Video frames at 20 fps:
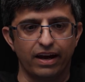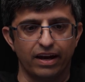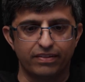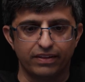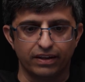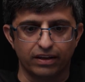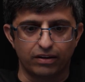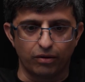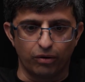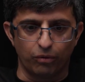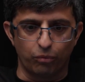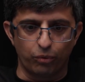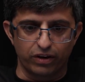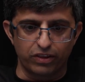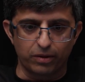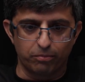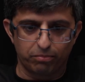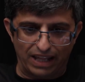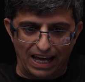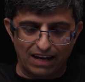I think uh, where
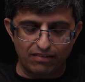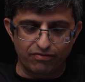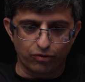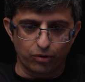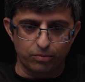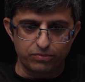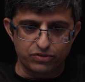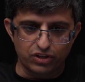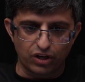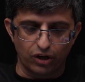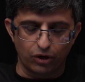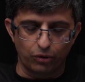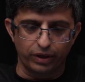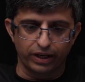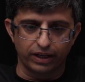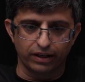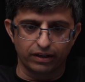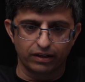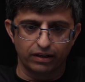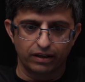the platform's
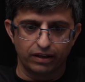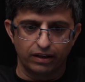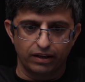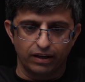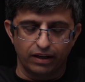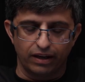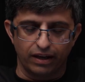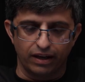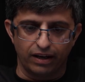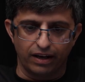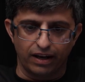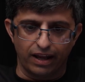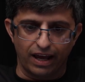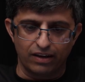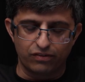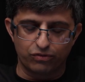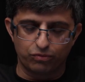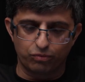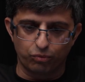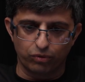going and
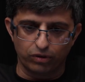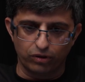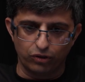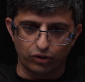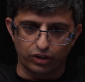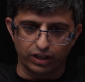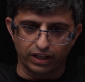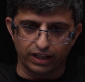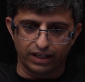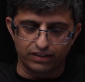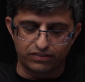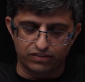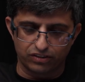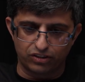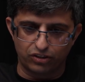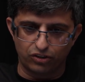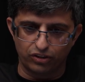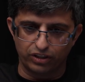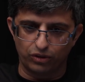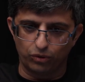as we're looking at
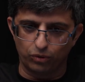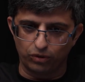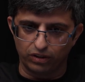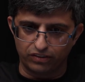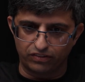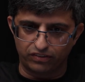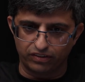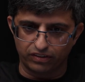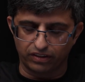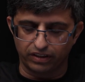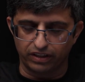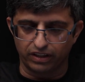security holistically